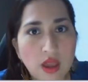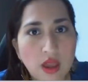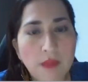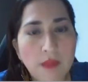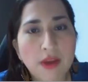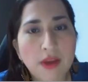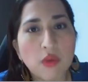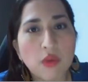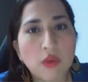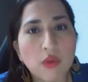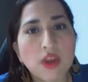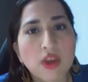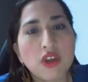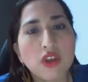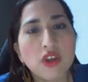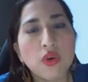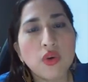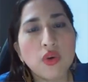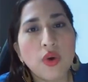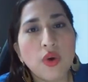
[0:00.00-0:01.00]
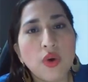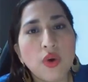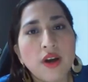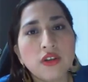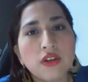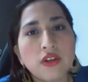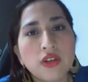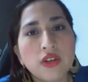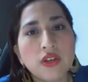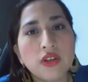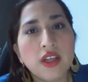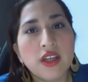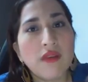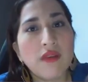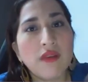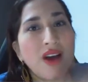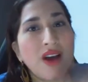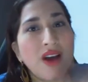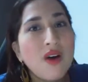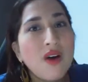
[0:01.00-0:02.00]
But when you are talking
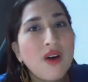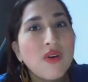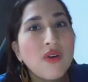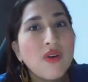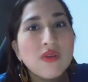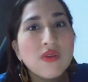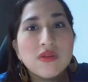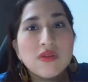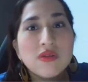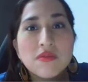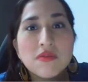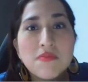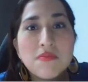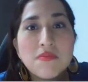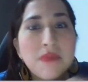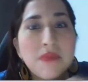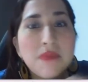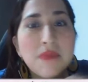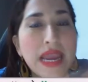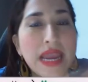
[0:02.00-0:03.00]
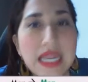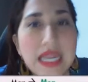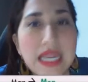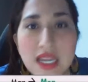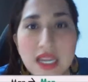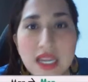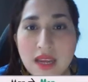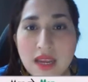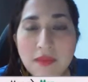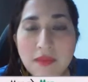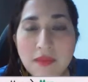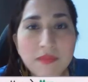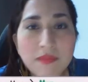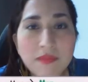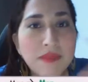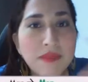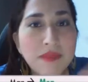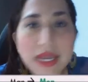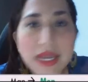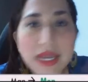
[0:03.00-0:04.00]
about many,
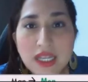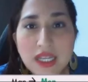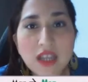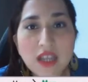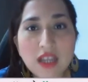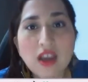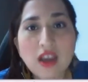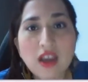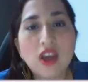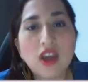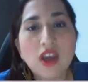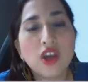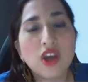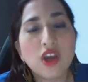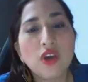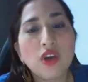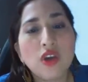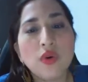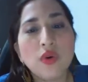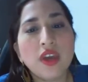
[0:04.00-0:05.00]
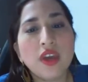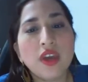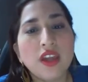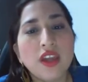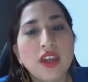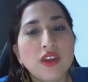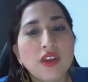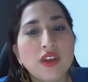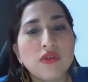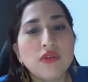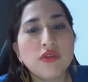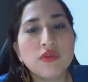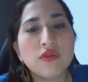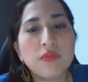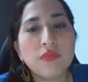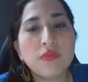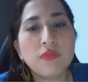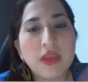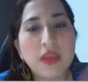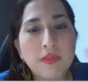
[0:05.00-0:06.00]
you can use
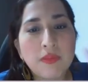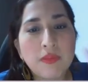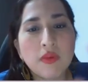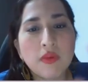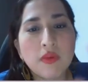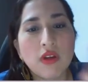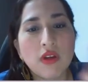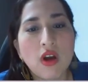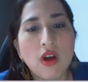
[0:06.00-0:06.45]
people.